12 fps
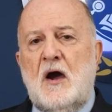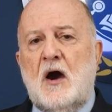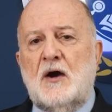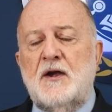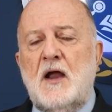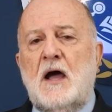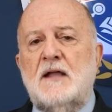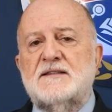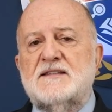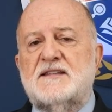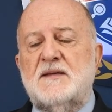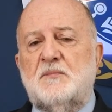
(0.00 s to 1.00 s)
are not
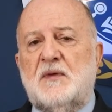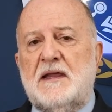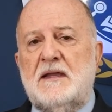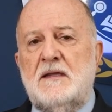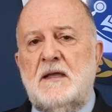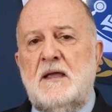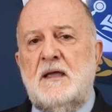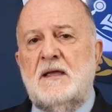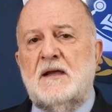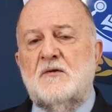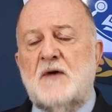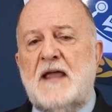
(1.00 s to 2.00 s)
simply
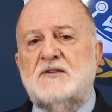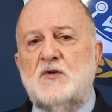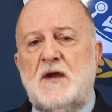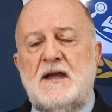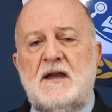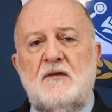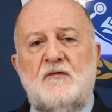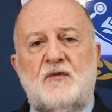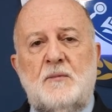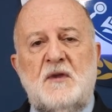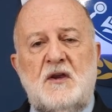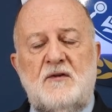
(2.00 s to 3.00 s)
graduating
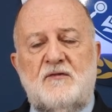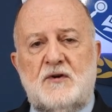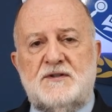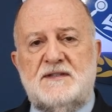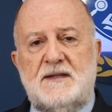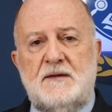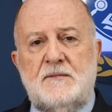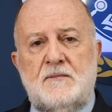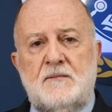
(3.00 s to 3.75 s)
from the university.